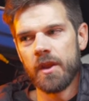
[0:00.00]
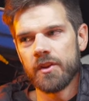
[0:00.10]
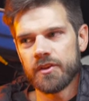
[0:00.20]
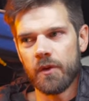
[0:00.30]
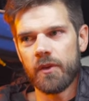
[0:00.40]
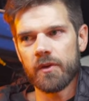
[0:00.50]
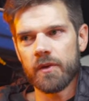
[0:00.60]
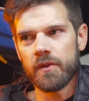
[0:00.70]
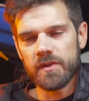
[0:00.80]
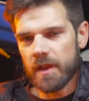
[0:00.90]
So there,
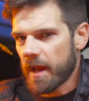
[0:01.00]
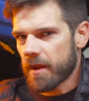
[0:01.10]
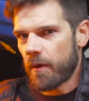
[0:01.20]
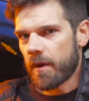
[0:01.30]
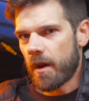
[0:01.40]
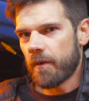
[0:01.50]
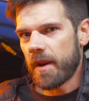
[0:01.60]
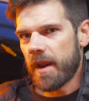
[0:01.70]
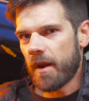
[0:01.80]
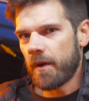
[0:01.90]
there's a lot going on
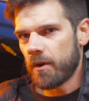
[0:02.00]
right now,